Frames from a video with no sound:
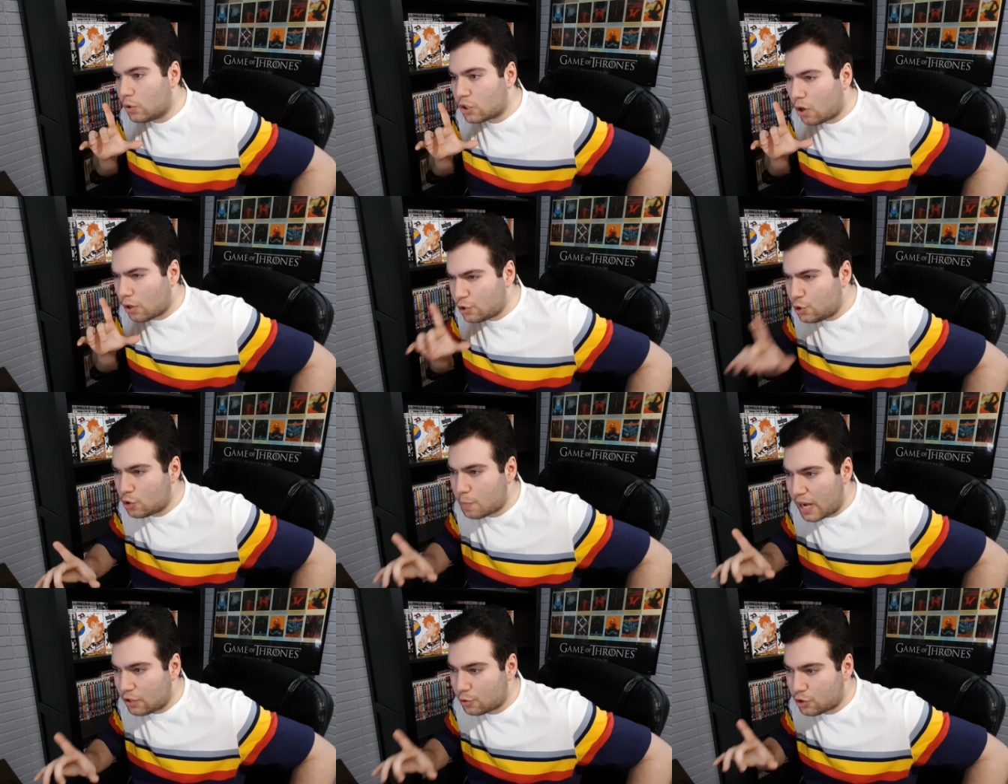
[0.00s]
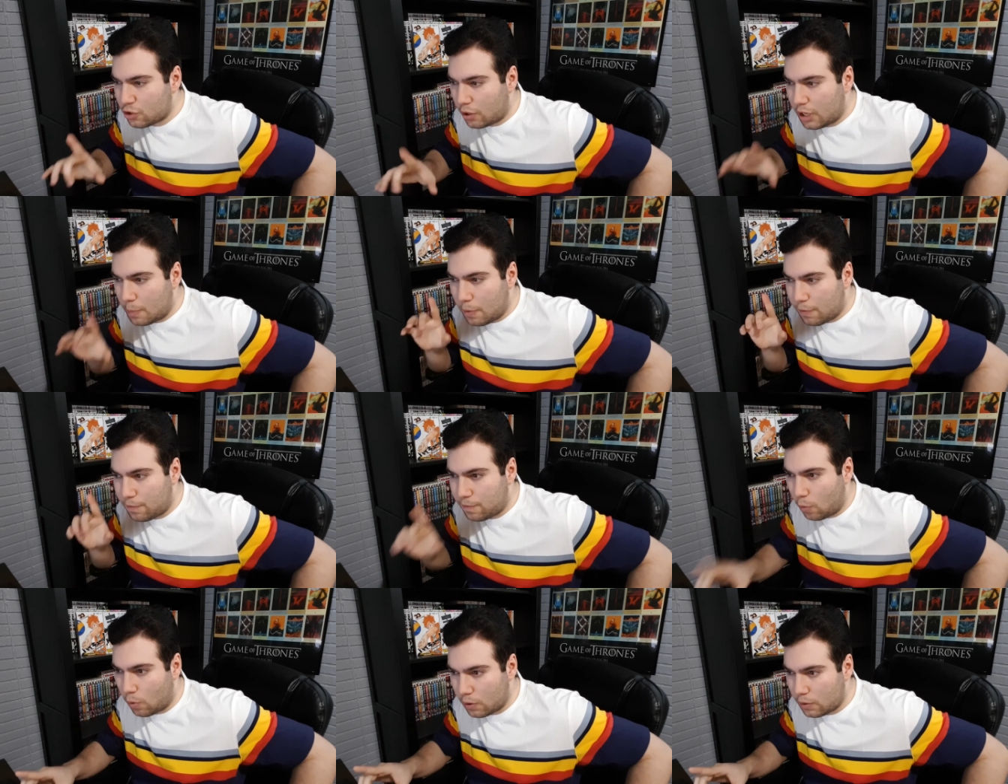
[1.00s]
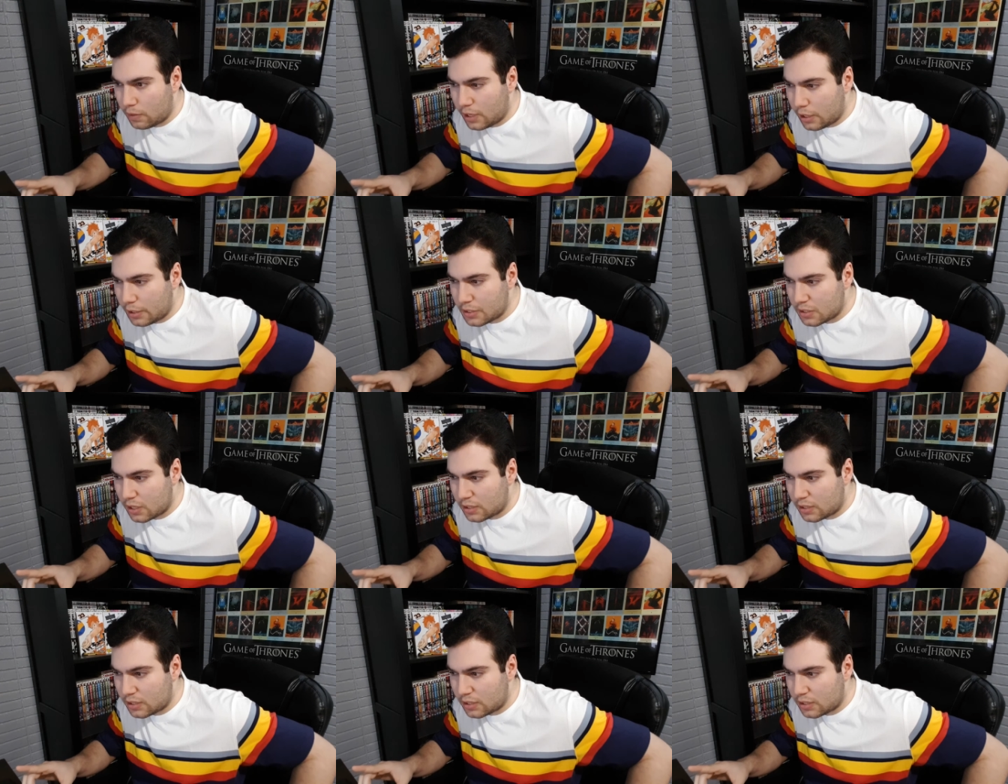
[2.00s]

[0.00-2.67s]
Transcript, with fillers: Was Karasuno's matchup starting up before theirs